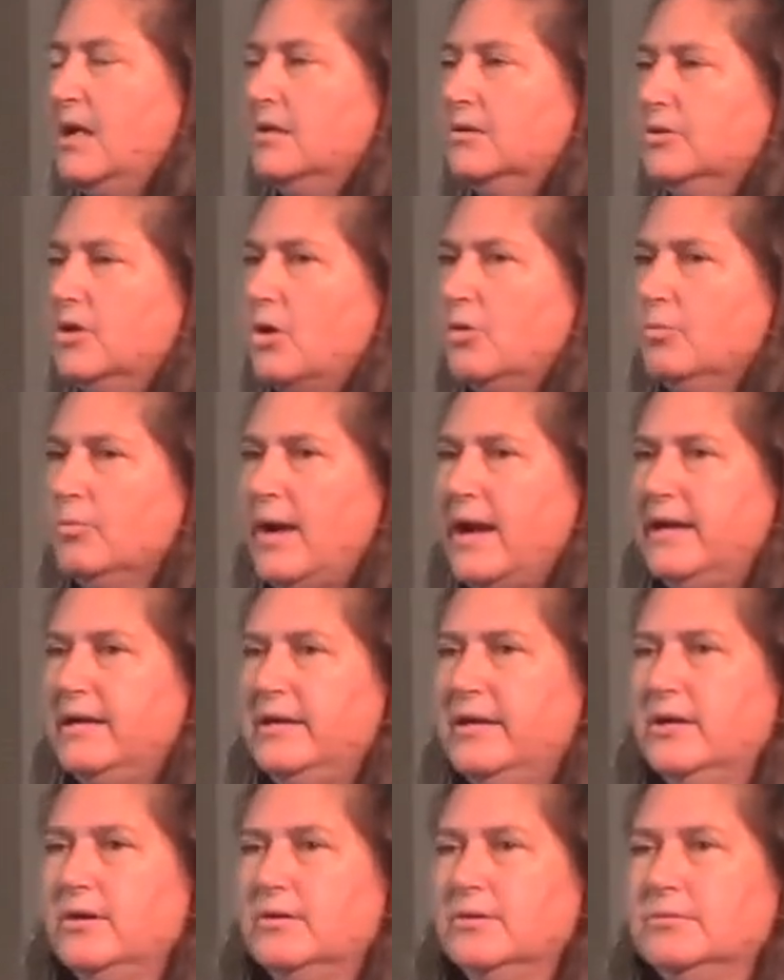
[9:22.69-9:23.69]
no
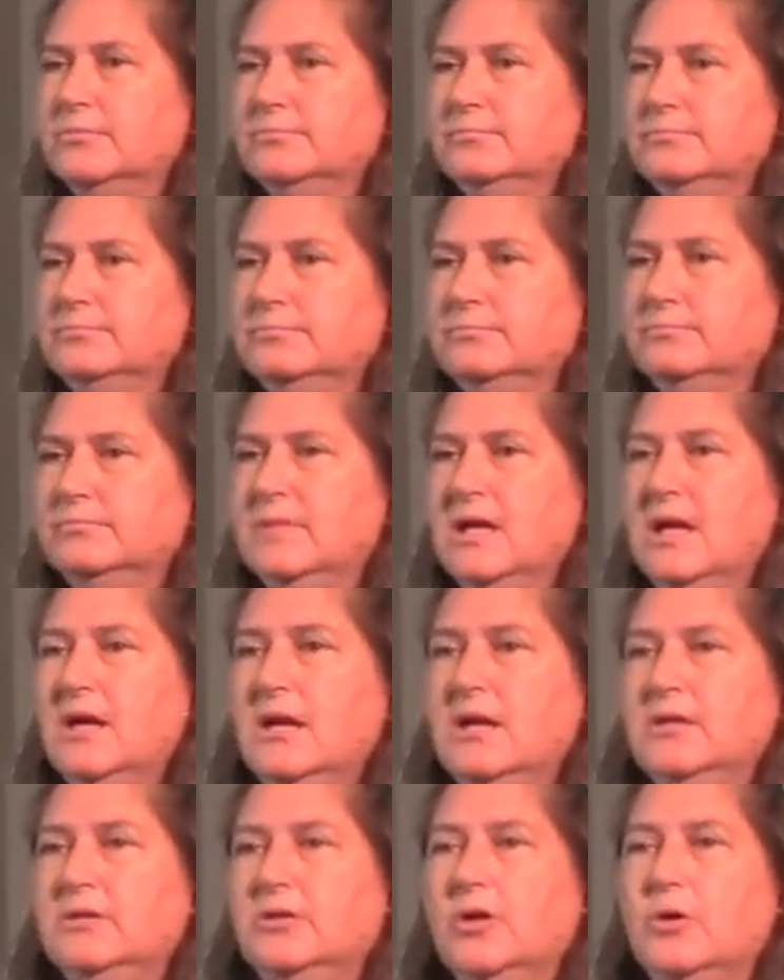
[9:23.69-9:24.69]
radio,
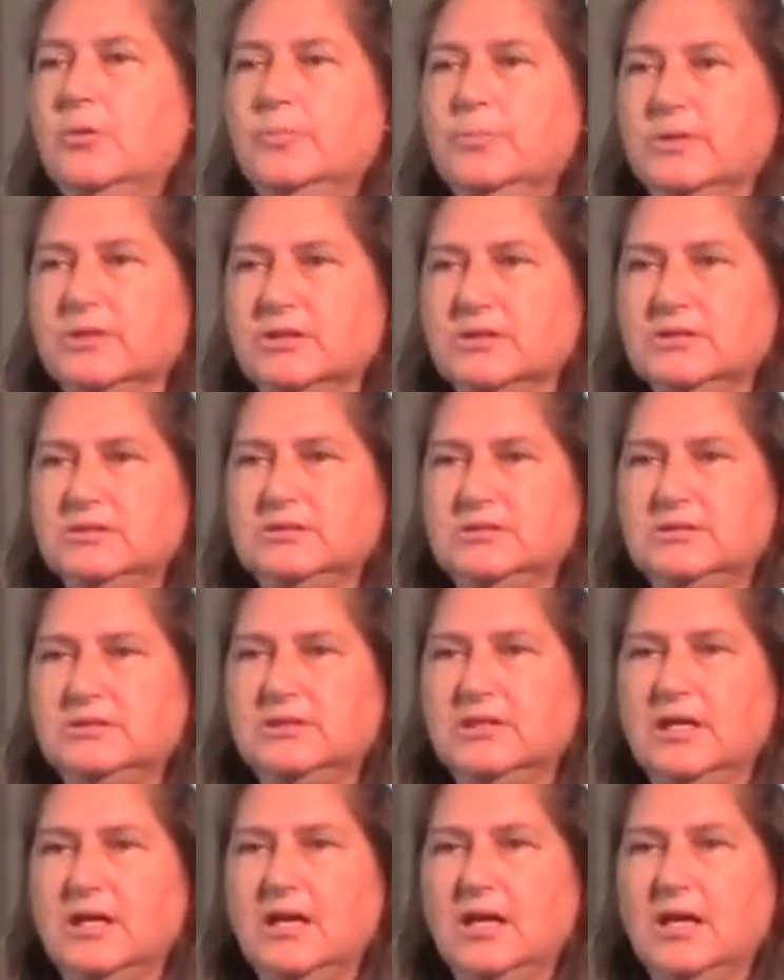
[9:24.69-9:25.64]
no books,